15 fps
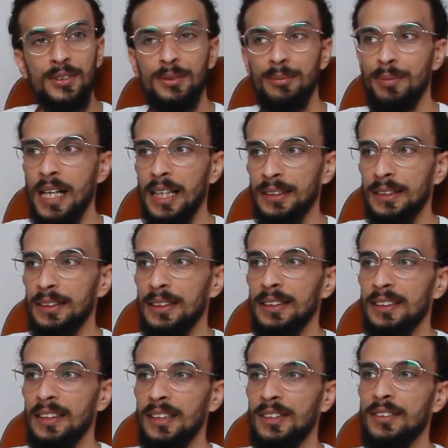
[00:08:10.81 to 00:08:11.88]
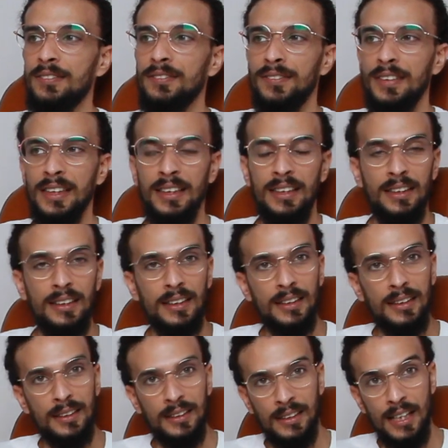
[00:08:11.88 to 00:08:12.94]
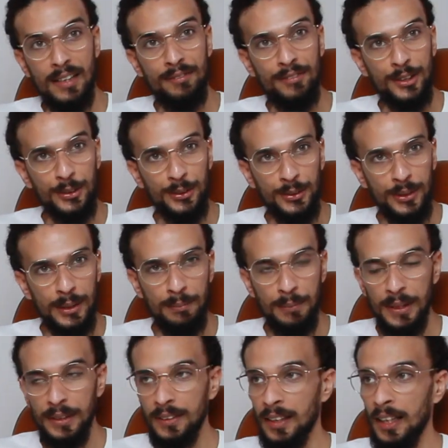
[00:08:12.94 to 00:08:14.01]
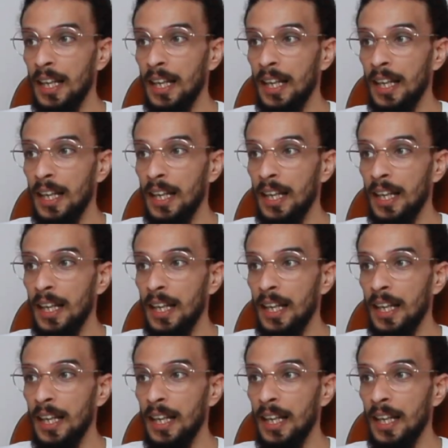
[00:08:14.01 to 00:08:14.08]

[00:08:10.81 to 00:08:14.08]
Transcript: or practices that convey unfair treatment.